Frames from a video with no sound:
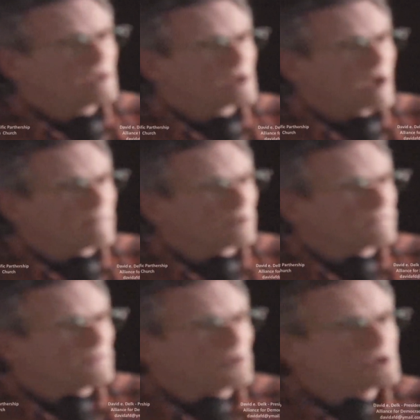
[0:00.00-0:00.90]
I'm going
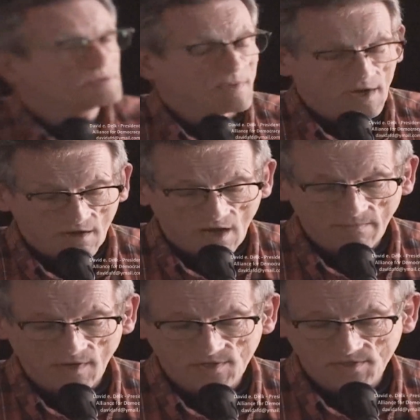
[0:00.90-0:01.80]
to focus my
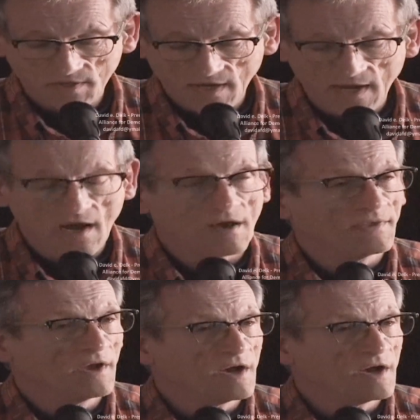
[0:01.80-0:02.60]
comments today on the